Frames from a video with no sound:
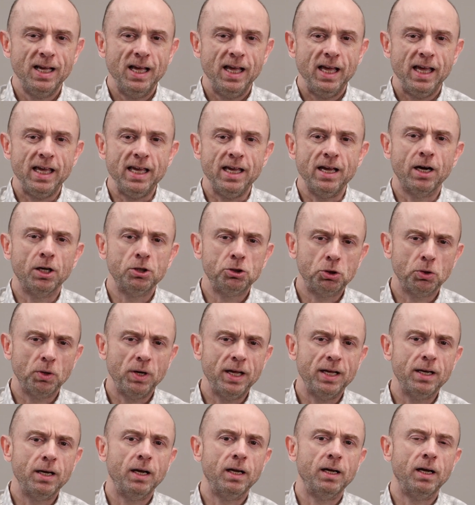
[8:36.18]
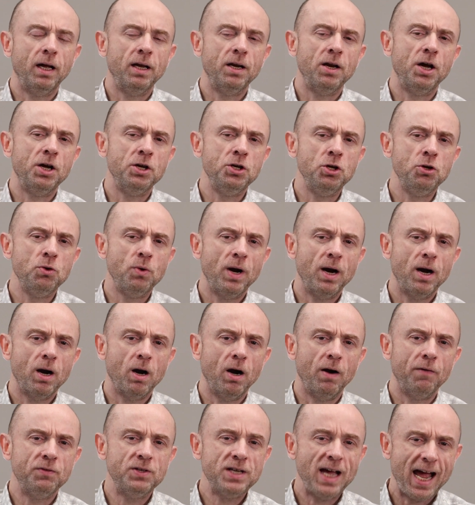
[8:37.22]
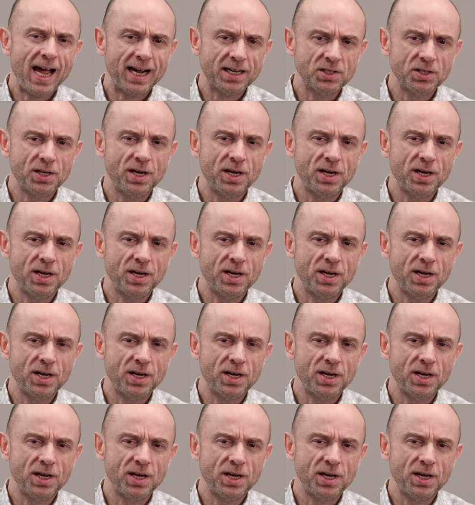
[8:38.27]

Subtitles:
he ushered in a new era of tax